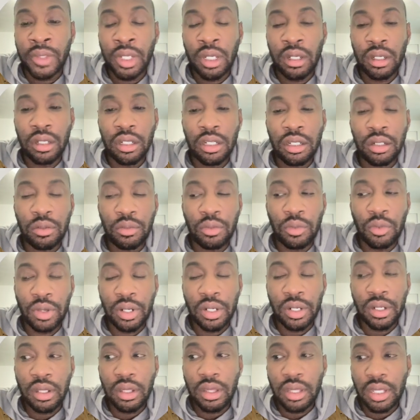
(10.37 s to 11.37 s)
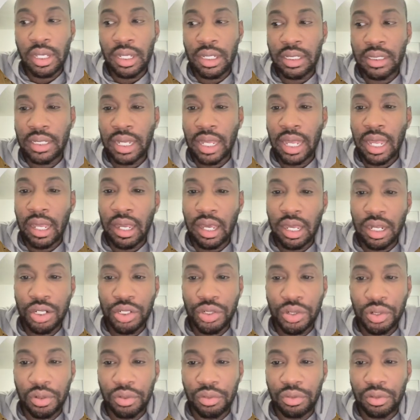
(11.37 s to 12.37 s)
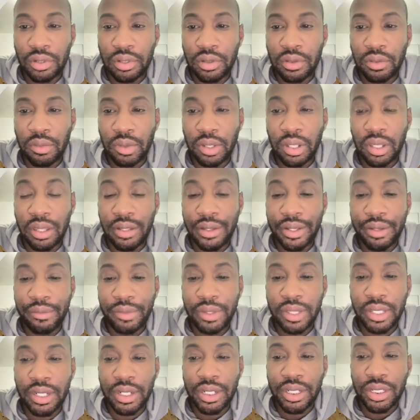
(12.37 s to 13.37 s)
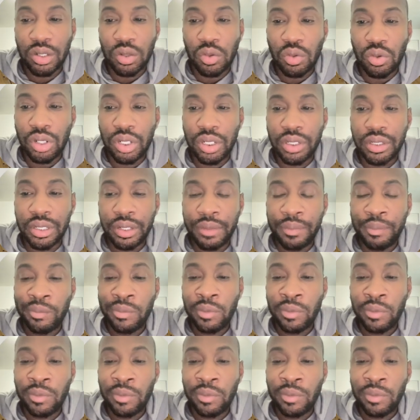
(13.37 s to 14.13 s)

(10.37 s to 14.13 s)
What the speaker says: One of the things that I kind of struggled with within this course